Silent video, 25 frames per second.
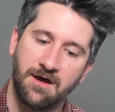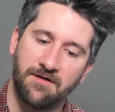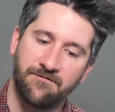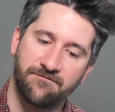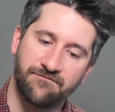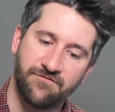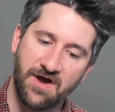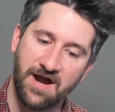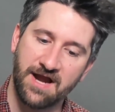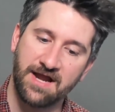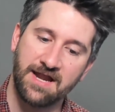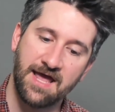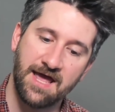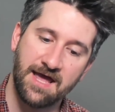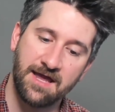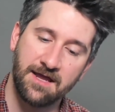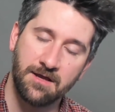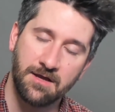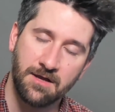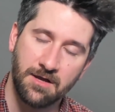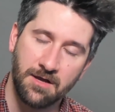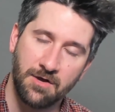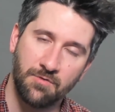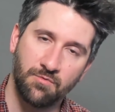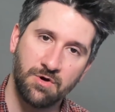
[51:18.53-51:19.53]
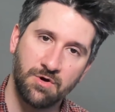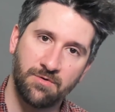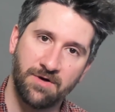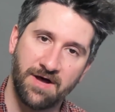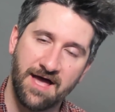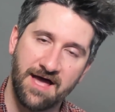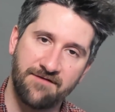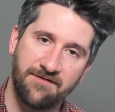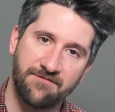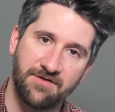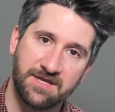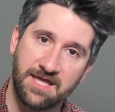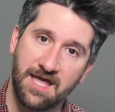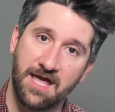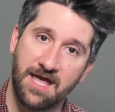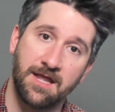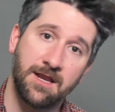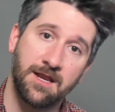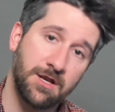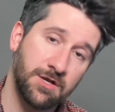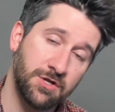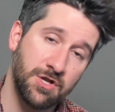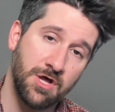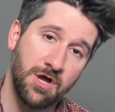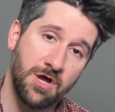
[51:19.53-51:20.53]
Friday, we will have,
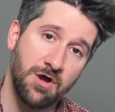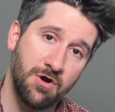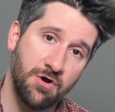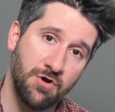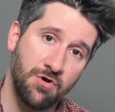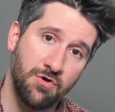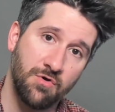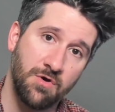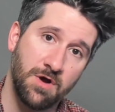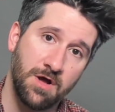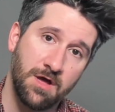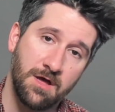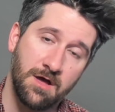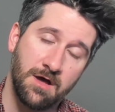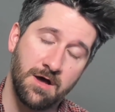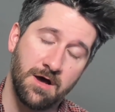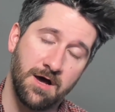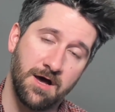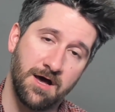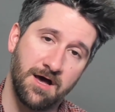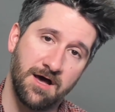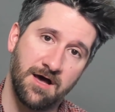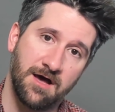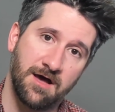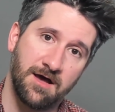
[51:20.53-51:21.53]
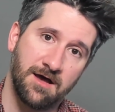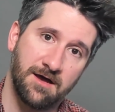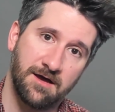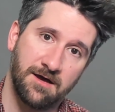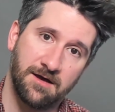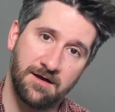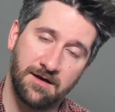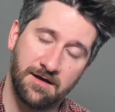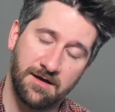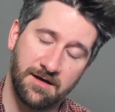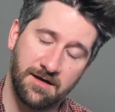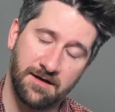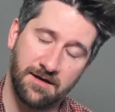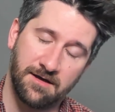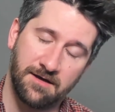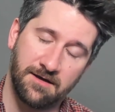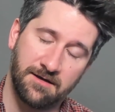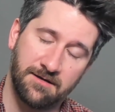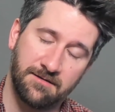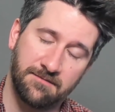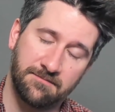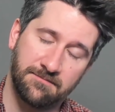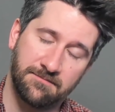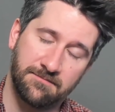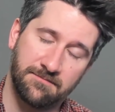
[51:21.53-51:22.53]
again, no uh,
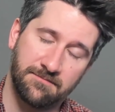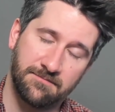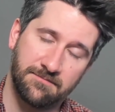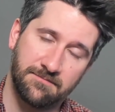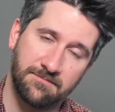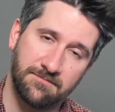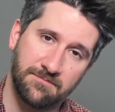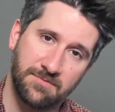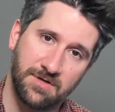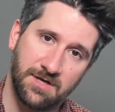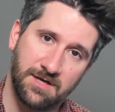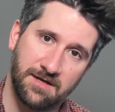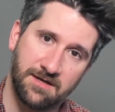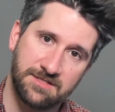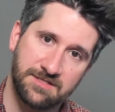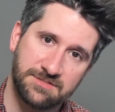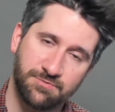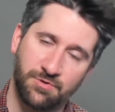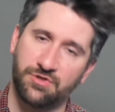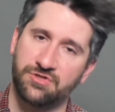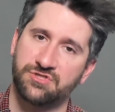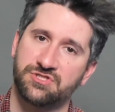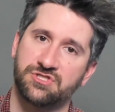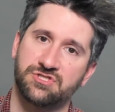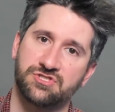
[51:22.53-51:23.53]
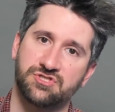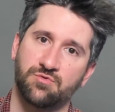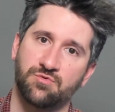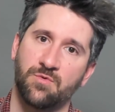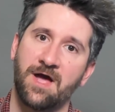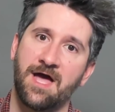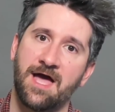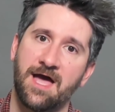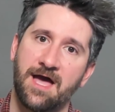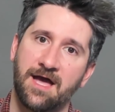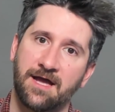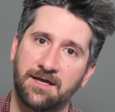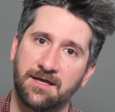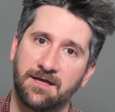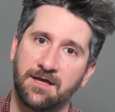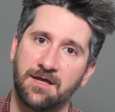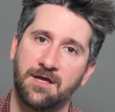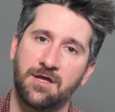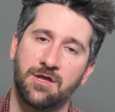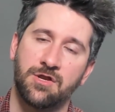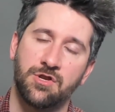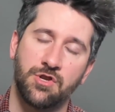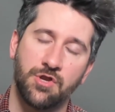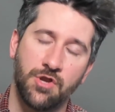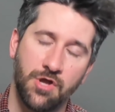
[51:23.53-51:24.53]
um, uh, spoilers and swag,
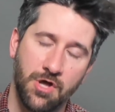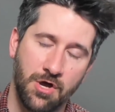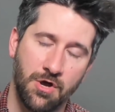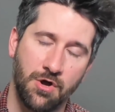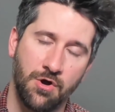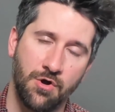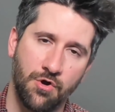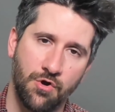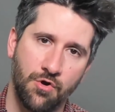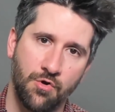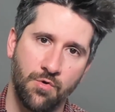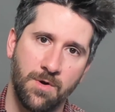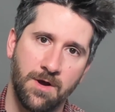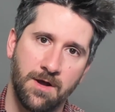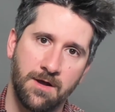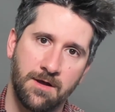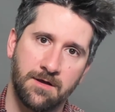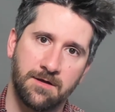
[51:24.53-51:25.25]
no